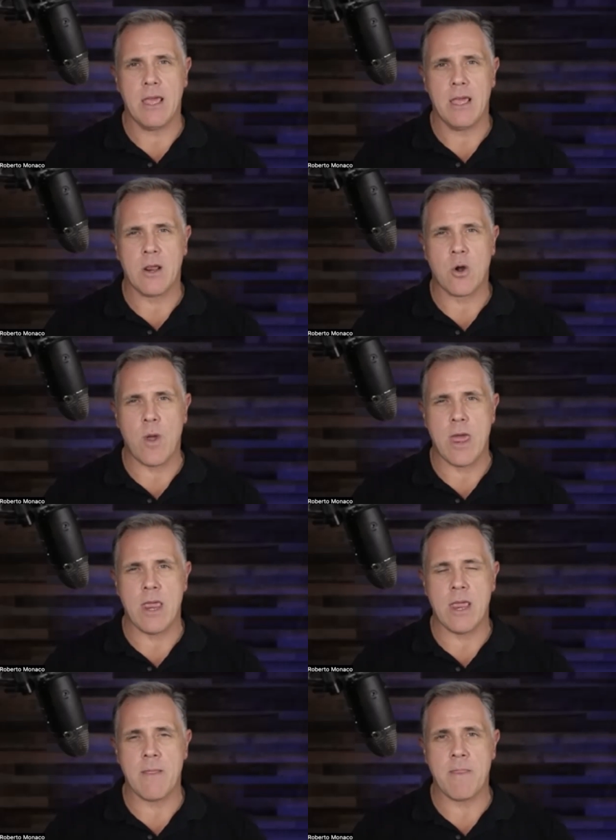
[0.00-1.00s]

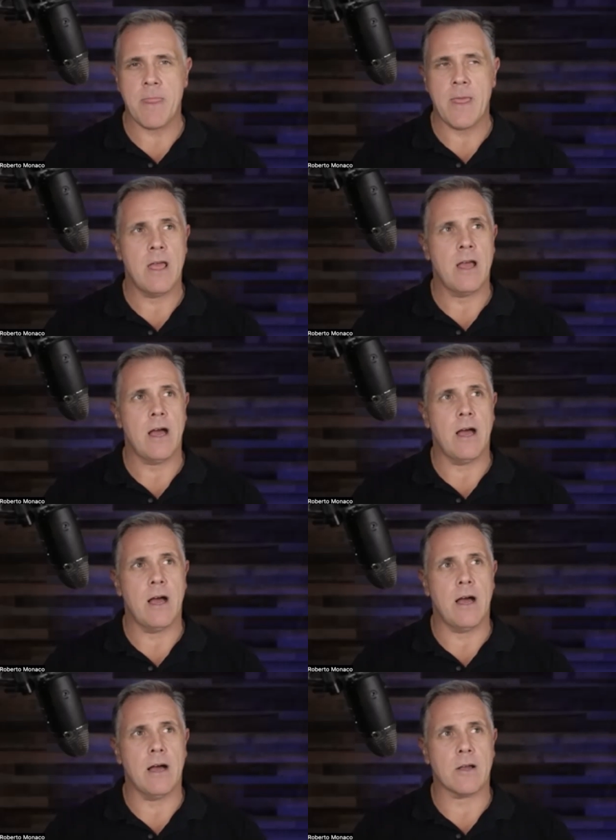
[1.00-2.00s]
creating
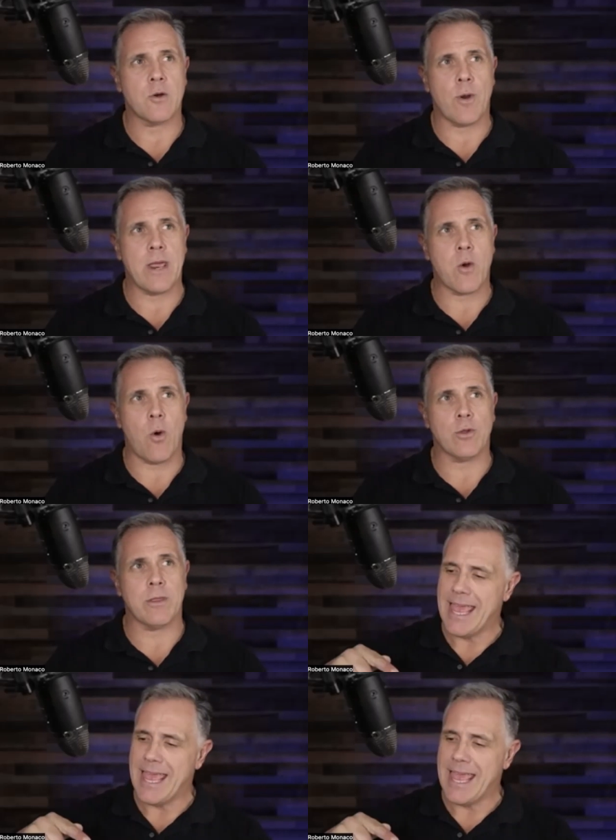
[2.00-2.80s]
uh quote unquote